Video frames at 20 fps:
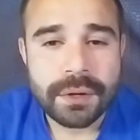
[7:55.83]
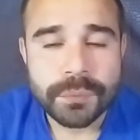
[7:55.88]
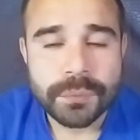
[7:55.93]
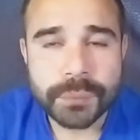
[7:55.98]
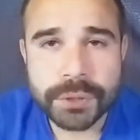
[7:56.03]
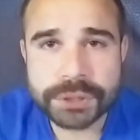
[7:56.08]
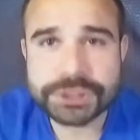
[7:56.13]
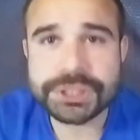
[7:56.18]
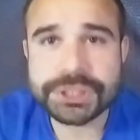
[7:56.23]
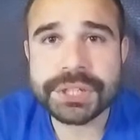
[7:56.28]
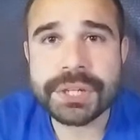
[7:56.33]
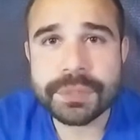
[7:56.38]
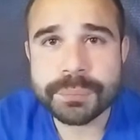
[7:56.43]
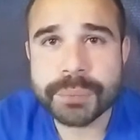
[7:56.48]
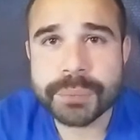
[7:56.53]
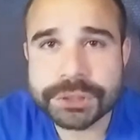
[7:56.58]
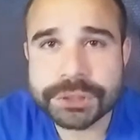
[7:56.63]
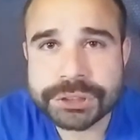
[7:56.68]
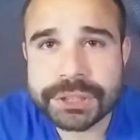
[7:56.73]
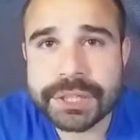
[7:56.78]
pushing and
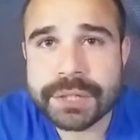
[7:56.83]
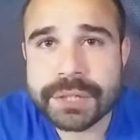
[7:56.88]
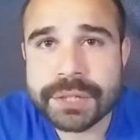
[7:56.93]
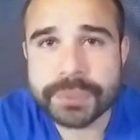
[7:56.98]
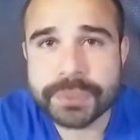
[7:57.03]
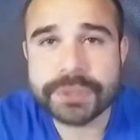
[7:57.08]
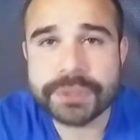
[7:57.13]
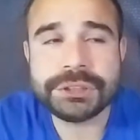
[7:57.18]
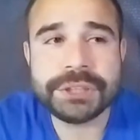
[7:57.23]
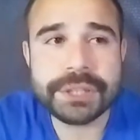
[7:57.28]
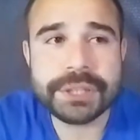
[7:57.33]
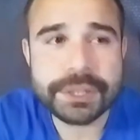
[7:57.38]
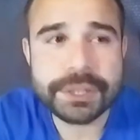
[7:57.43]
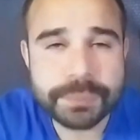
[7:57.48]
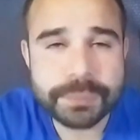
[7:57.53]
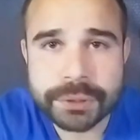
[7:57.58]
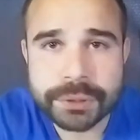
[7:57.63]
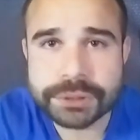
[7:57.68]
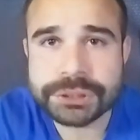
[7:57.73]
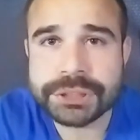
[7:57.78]
pushing and pushing and
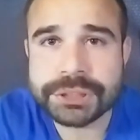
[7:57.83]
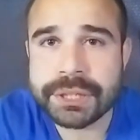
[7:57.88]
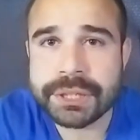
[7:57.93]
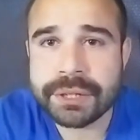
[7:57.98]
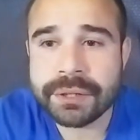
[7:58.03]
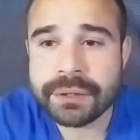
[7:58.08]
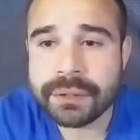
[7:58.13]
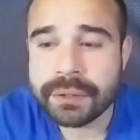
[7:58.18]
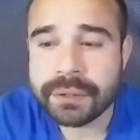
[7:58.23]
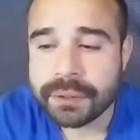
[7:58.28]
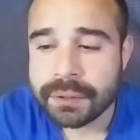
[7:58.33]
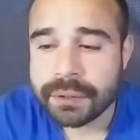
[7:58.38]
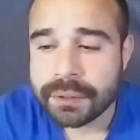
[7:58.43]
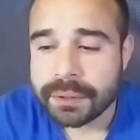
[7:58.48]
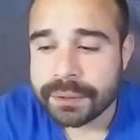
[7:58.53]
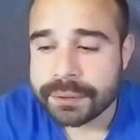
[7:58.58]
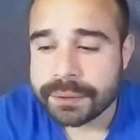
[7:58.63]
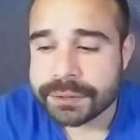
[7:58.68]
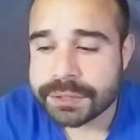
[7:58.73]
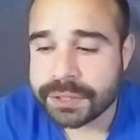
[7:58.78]
pushing
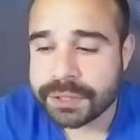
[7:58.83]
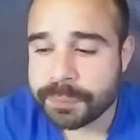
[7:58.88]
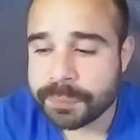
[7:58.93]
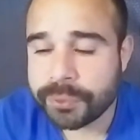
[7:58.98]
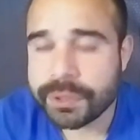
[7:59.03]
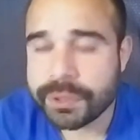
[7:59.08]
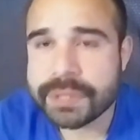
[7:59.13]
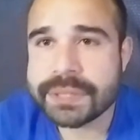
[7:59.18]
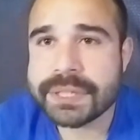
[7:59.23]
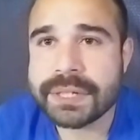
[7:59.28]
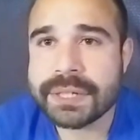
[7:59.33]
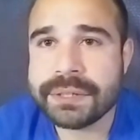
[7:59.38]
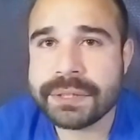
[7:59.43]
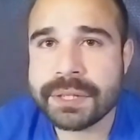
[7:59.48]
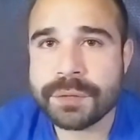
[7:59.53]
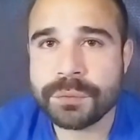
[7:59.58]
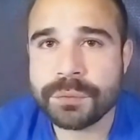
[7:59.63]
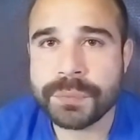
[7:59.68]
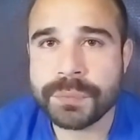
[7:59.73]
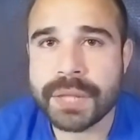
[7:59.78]
to the point that,
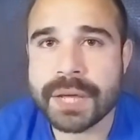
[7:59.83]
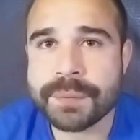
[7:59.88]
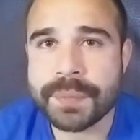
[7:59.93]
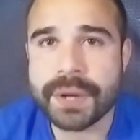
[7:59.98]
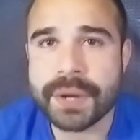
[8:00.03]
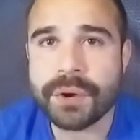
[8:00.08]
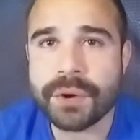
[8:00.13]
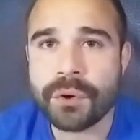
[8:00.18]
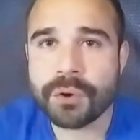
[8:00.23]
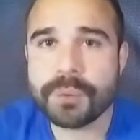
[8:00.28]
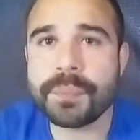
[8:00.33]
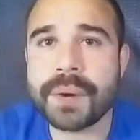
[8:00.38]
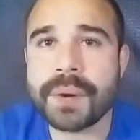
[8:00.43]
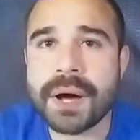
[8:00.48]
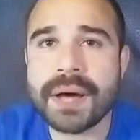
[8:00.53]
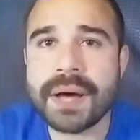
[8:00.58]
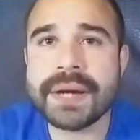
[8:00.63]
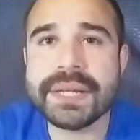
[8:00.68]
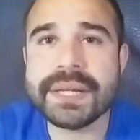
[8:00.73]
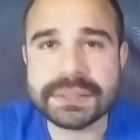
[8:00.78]
like my whole
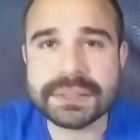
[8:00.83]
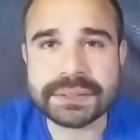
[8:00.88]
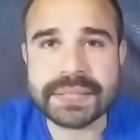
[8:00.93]
body is